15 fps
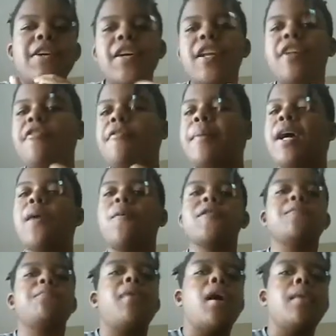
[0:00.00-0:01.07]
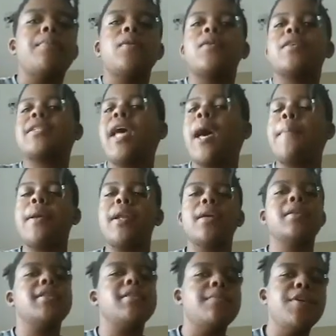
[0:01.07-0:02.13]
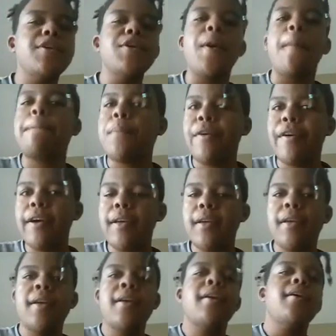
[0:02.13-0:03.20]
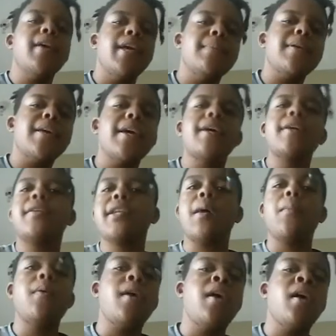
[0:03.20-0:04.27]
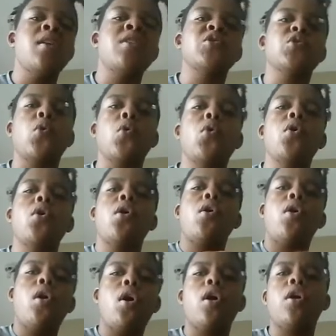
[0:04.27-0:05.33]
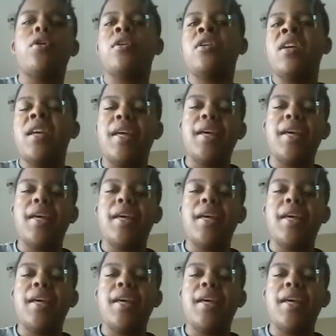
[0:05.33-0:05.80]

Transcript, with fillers: good everybody? What's popping? What's happening? It's me, your boy, MK double underscore RSA.